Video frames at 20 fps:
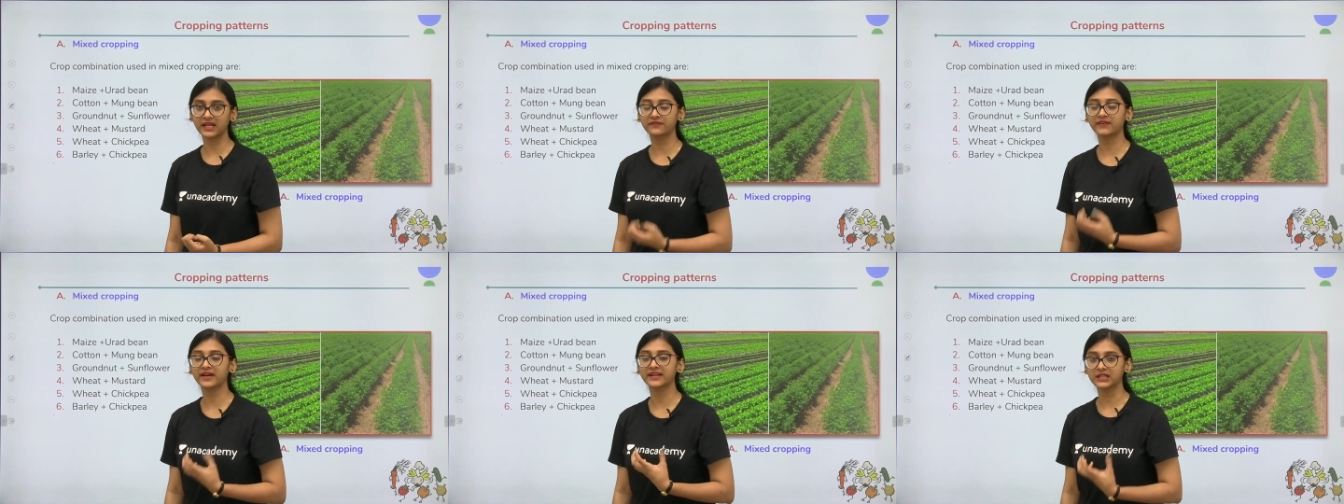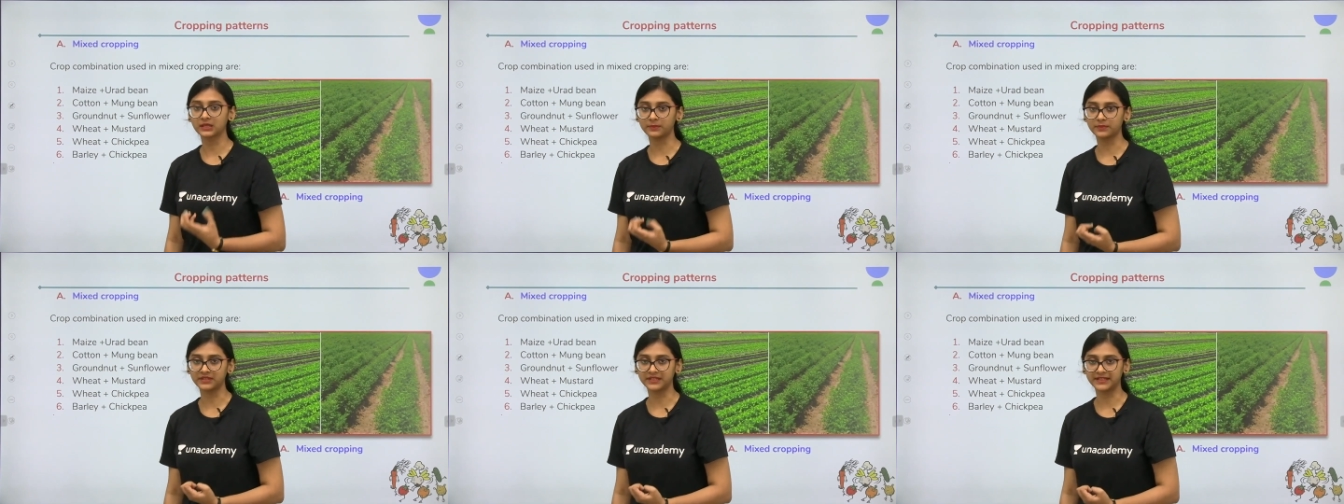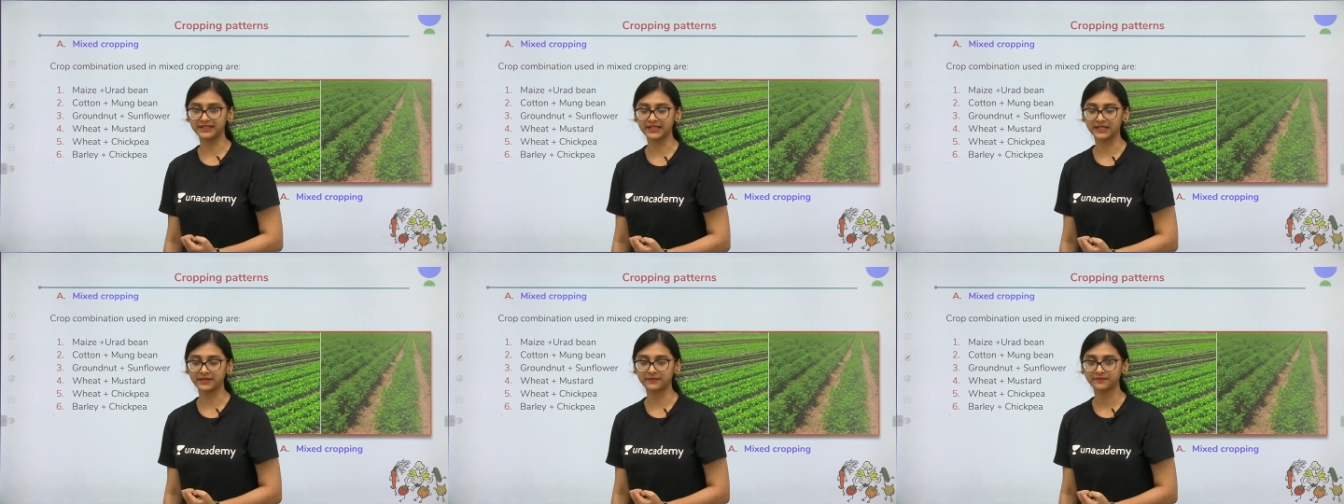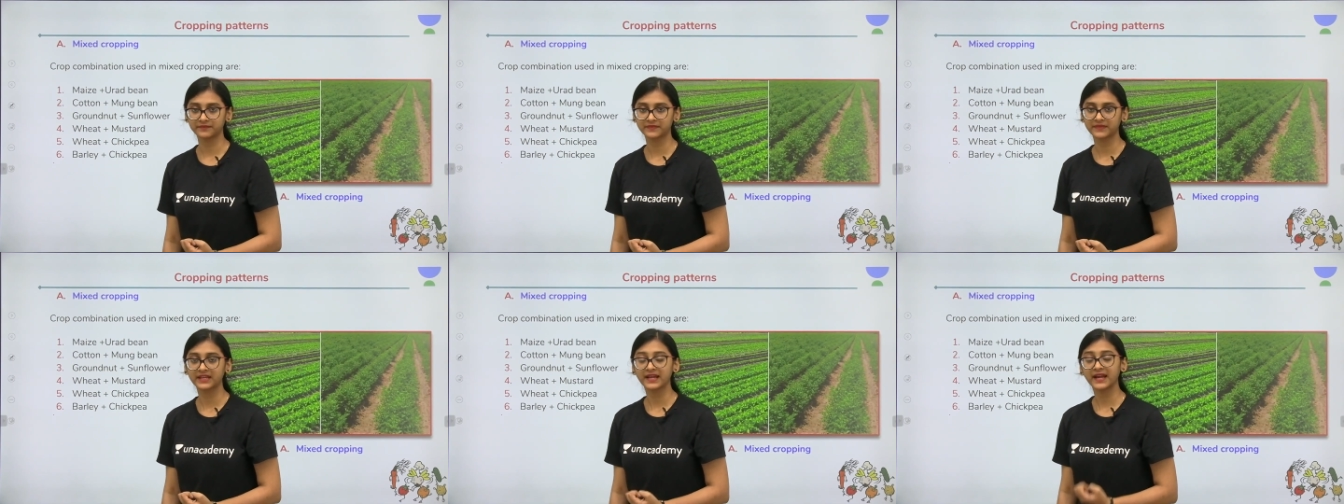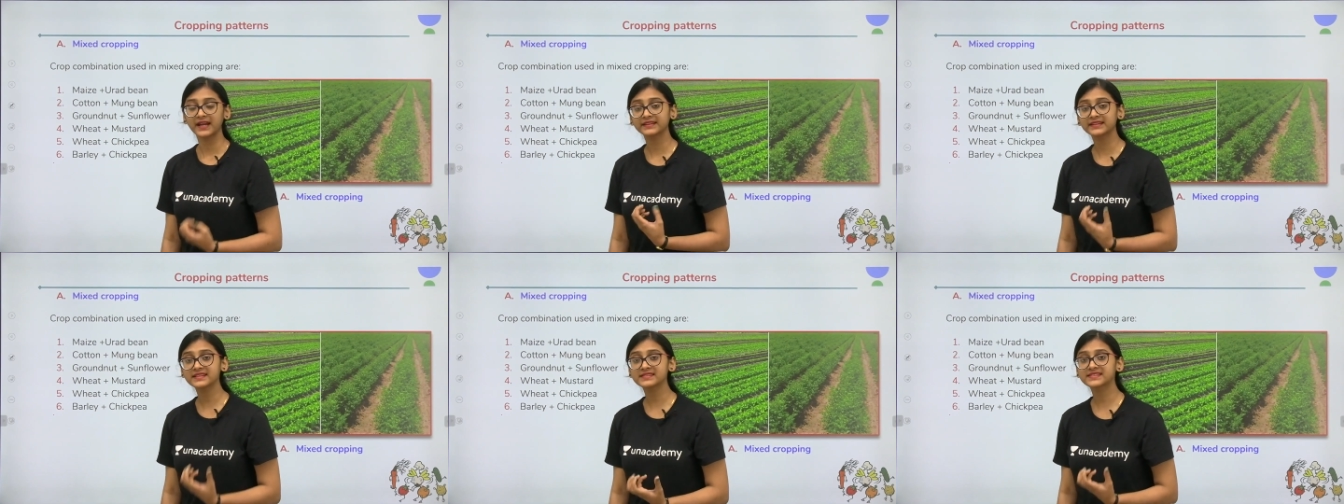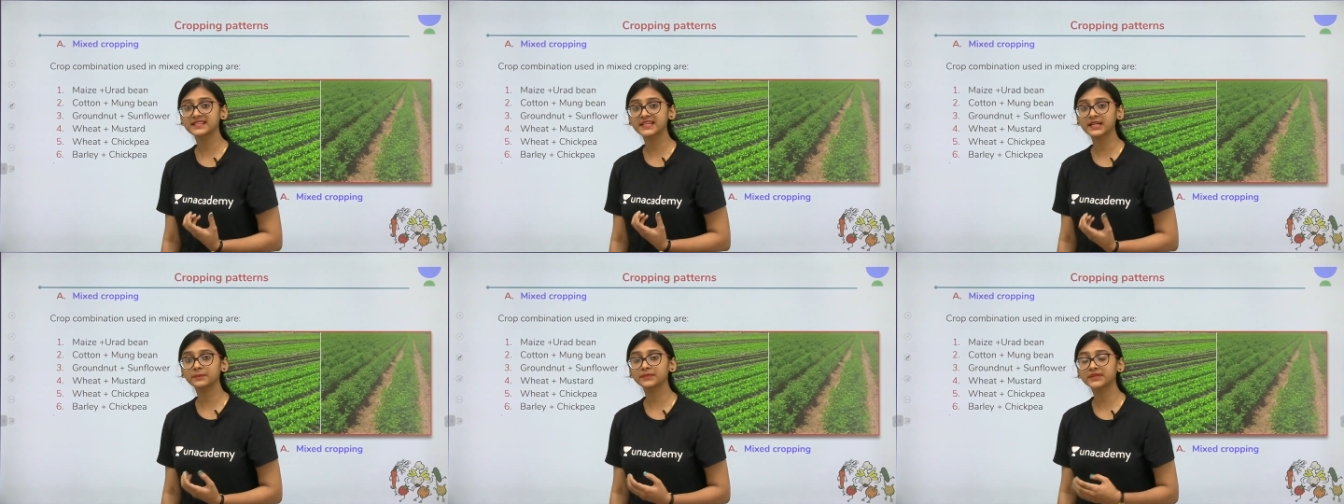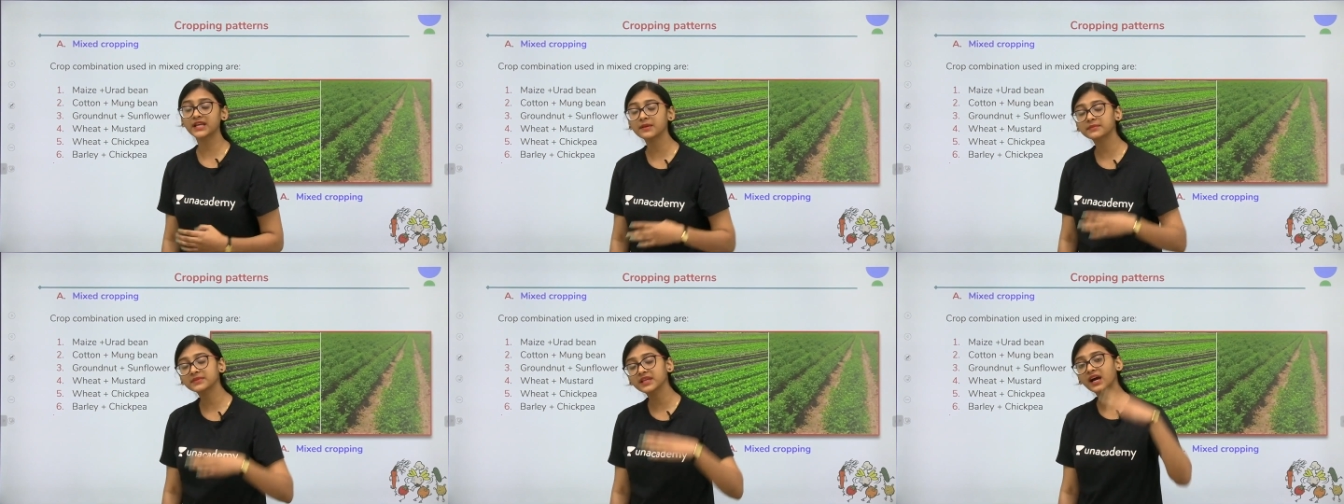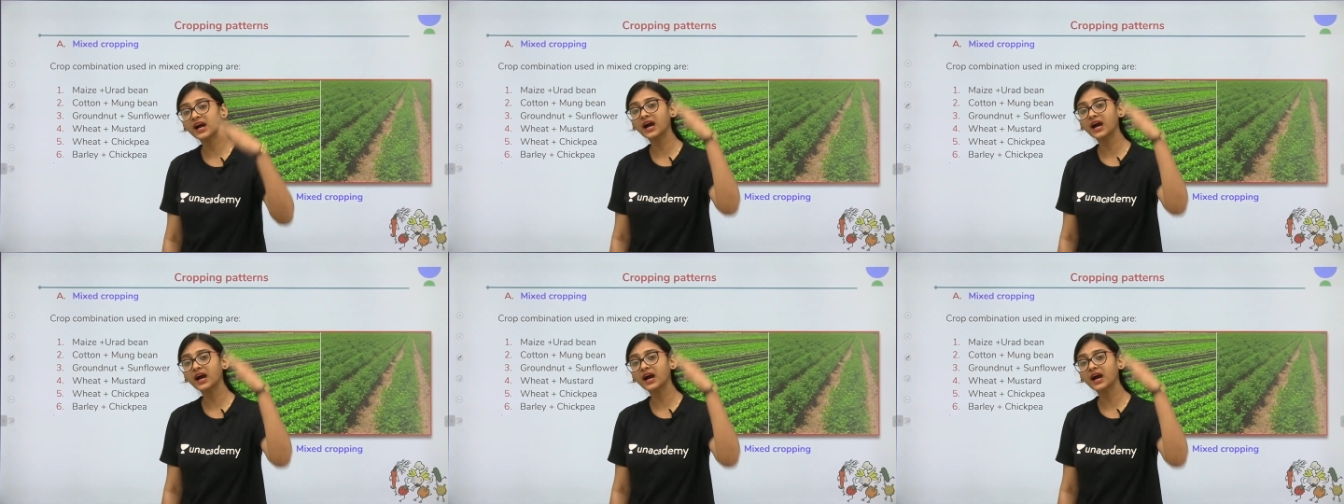availability. At the same time, the